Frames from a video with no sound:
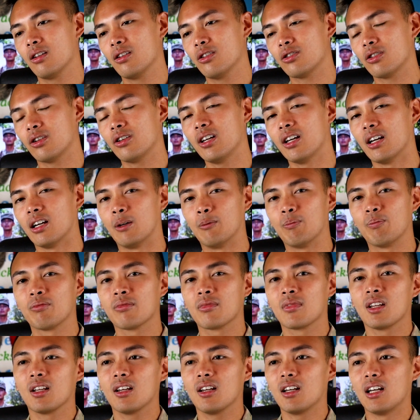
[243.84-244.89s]
So yeah,
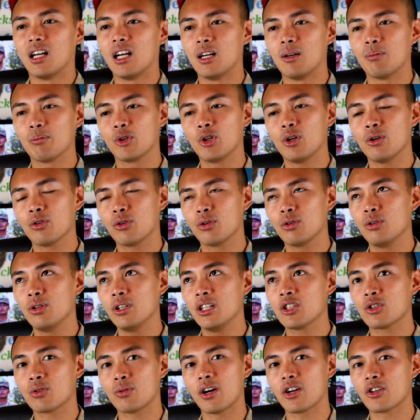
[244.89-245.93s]
I'm going through
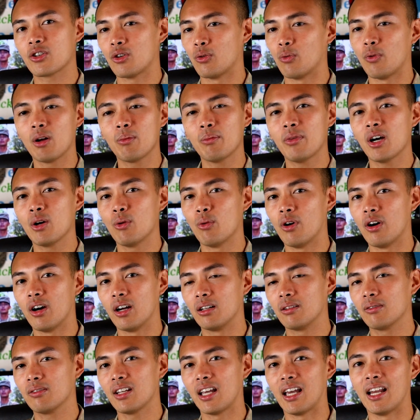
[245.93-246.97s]
each question one by
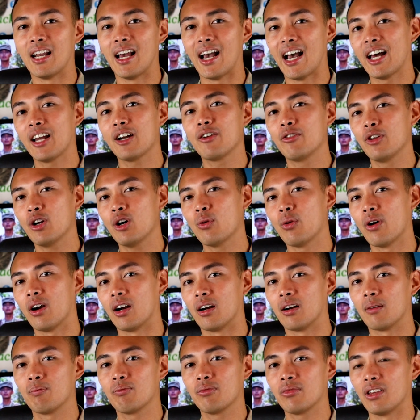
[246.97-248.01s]
one, and out of
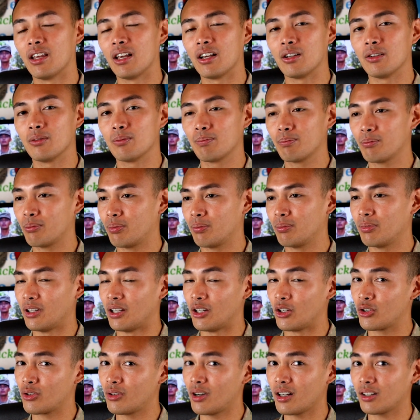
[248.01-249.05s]
nowhere, the
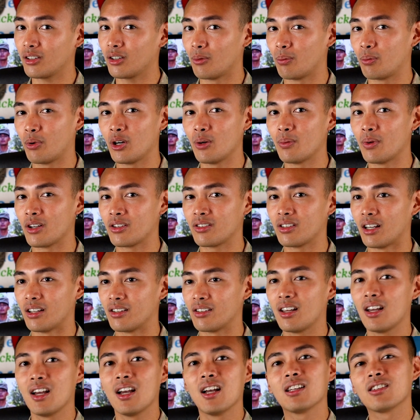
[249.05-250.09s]
instructor pretty much
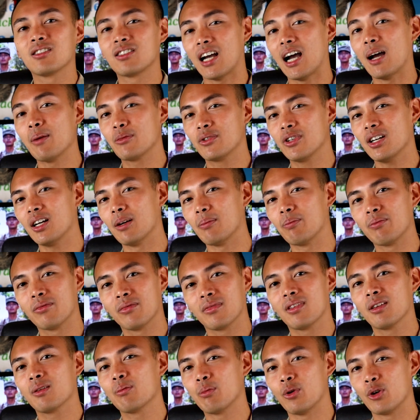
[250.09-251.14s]
says, "Time's up,
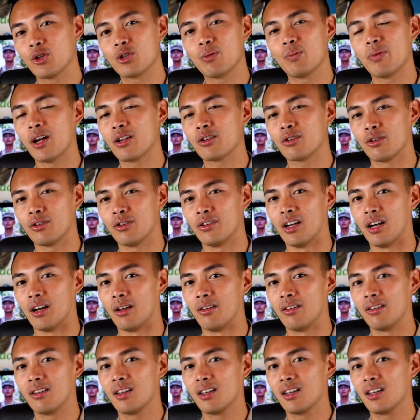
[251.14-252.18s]
put your pencils
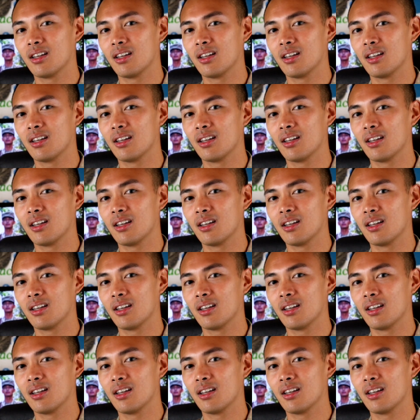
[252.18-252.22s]
down."